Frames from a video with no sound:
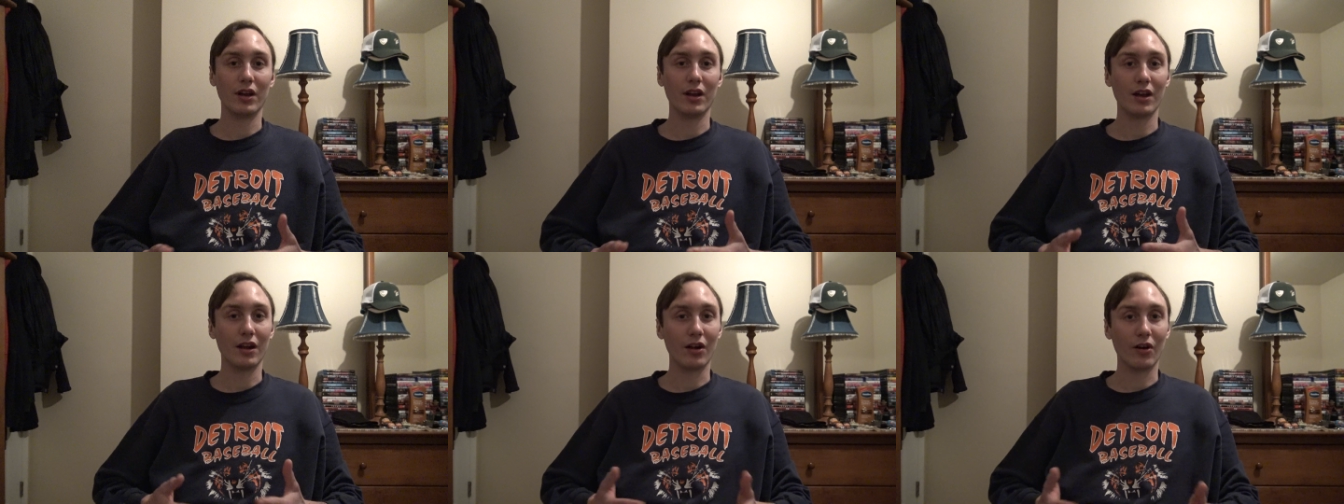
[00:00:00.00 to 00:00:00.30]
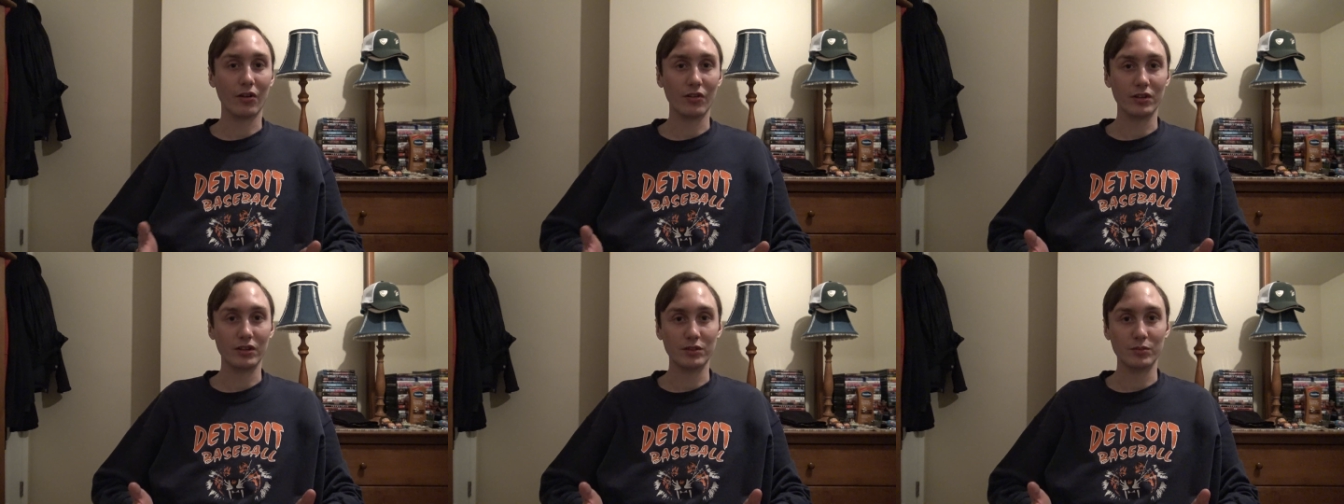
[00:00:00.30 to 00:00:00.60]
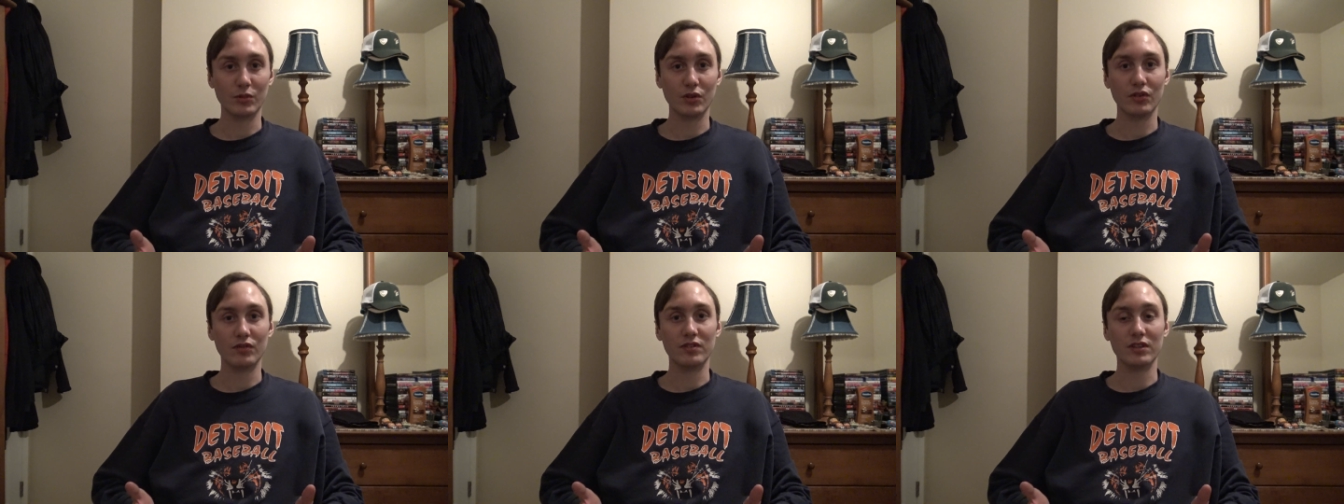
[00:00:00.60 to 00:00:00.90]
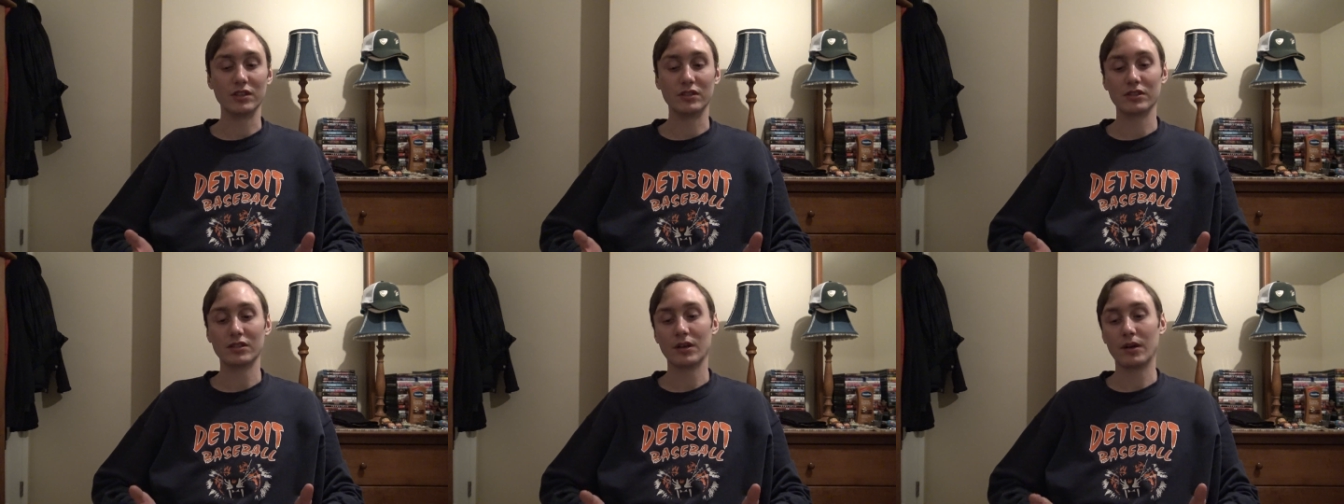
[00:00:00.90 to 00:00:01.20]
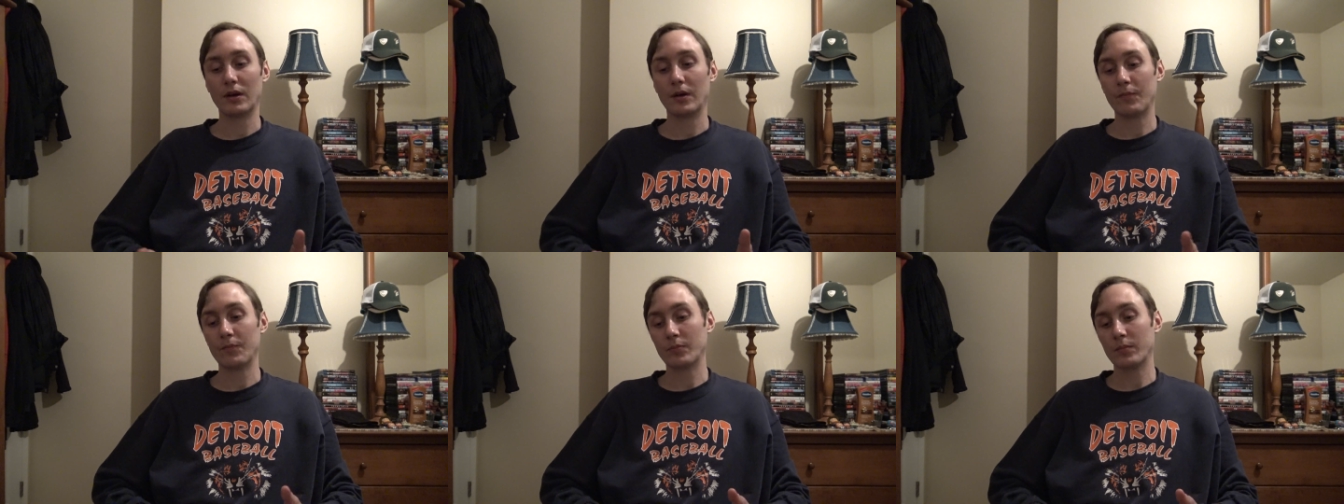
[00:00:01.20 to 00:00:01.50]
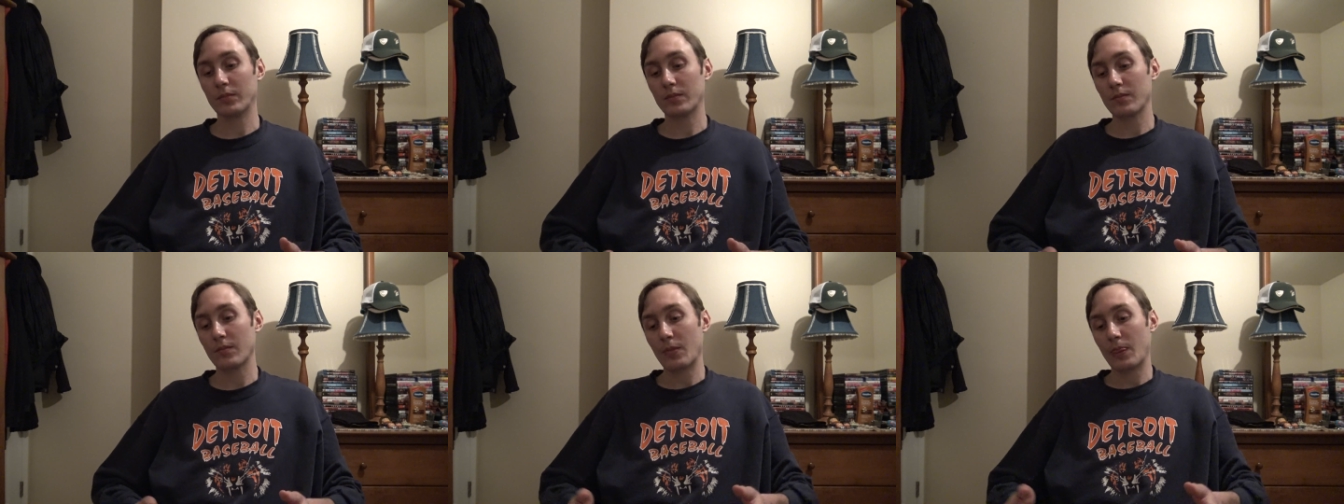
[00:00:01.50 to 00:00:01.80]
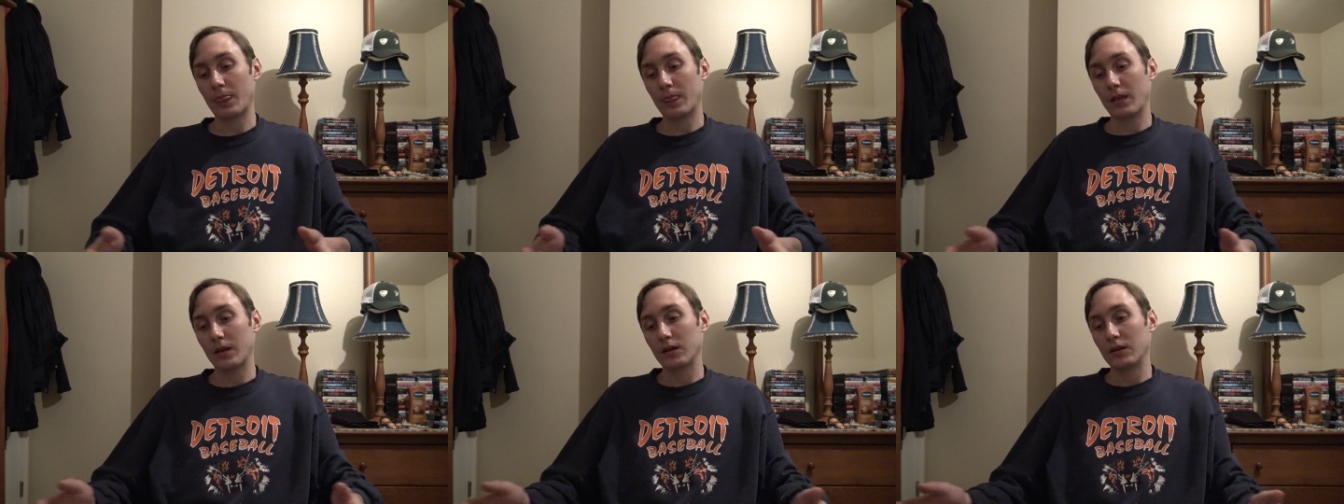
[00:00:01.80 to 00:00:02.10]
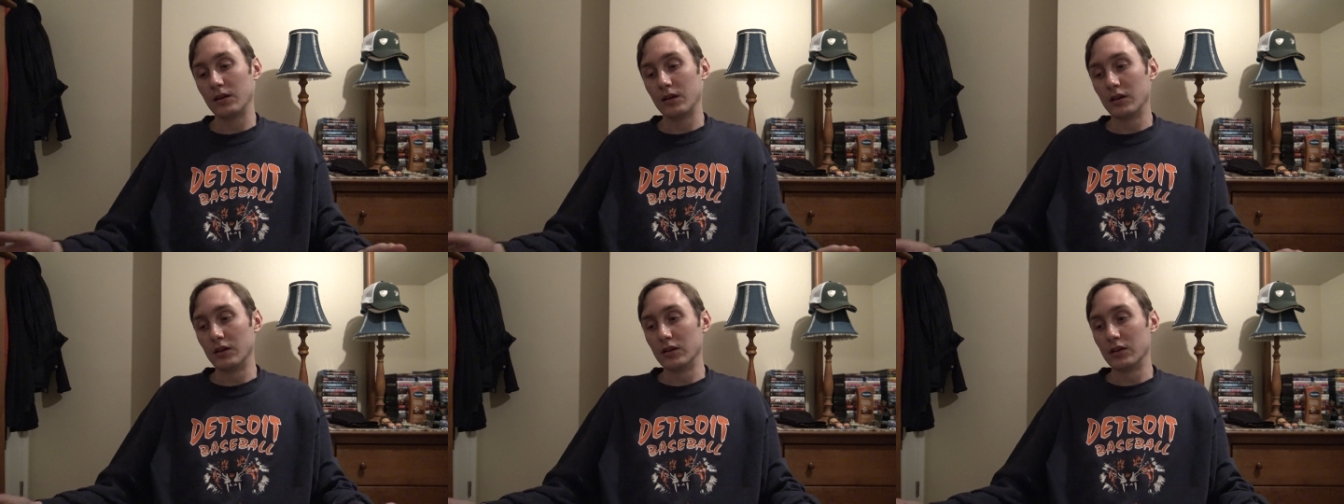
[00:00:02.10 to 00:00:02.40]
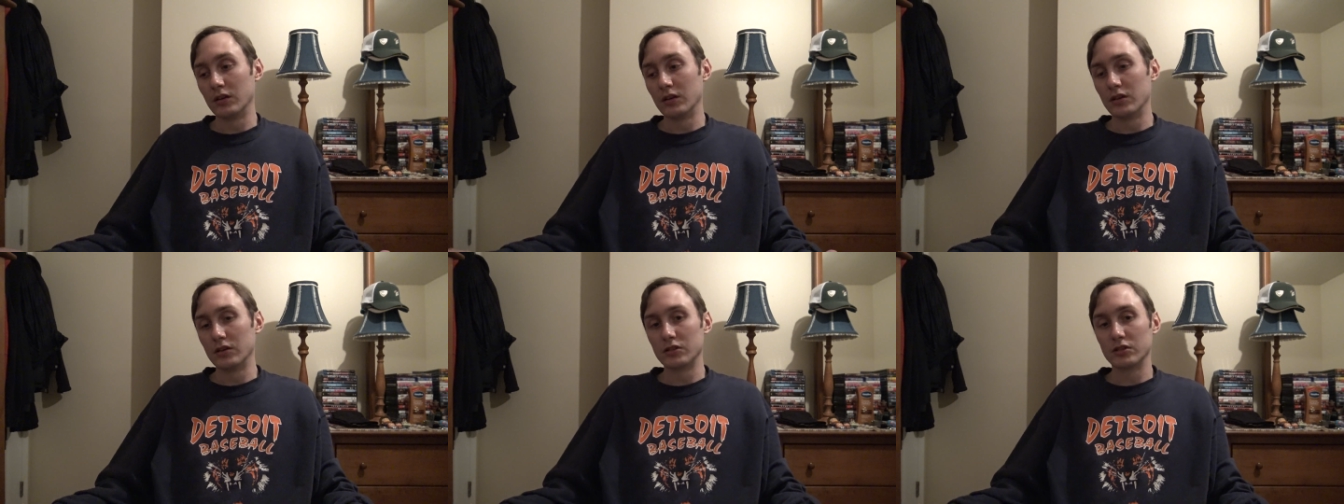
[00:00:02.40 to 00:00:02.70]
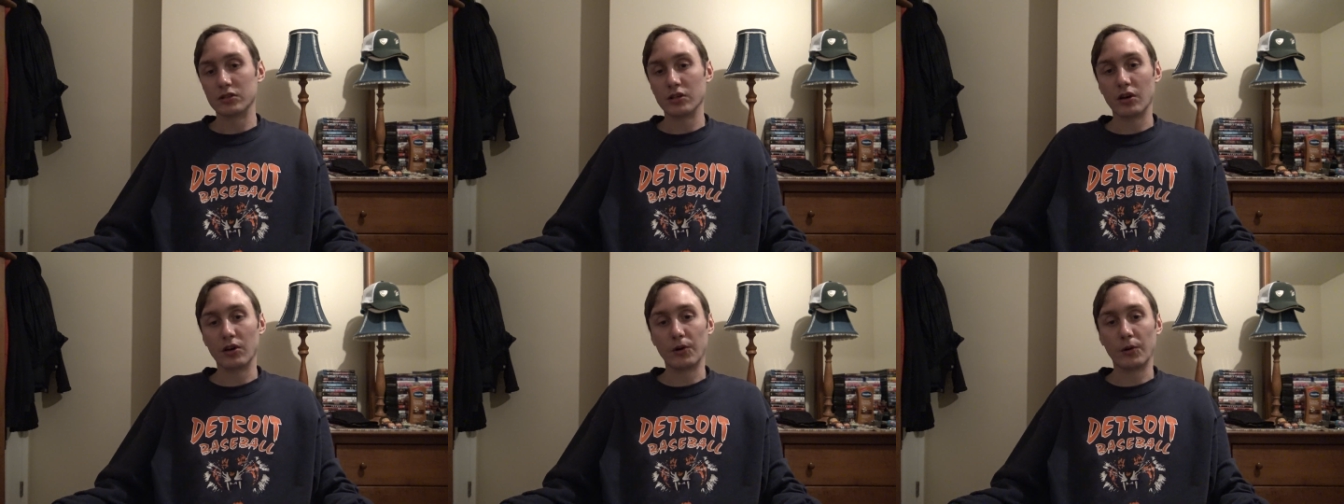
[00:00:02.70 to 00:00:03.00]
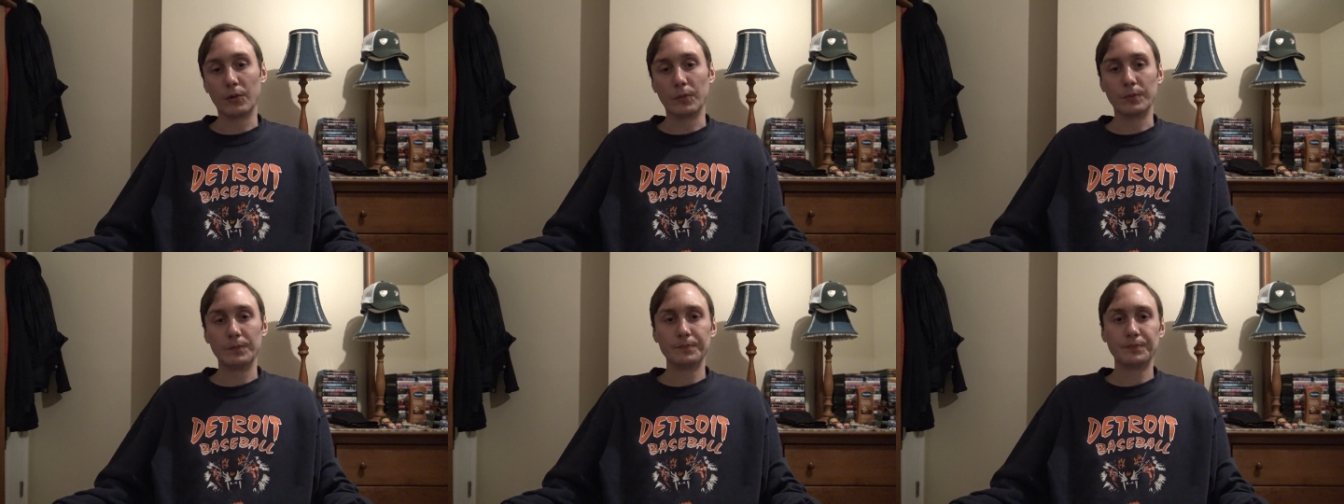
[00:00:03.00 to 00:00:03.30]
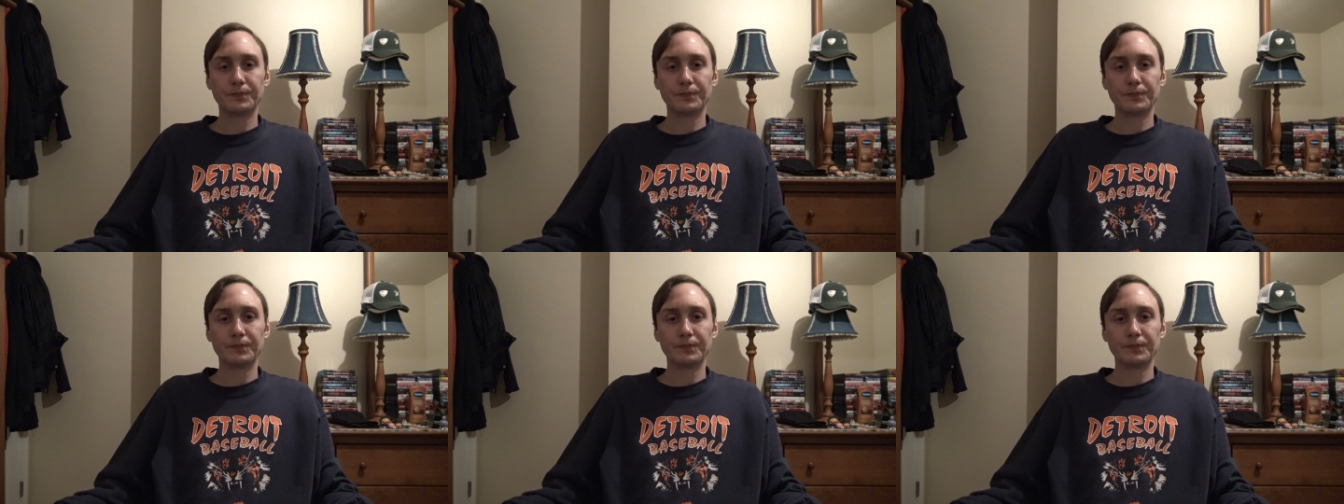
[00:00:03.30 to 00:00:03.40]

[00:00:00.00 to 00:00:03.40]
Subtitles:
in all these movies. So,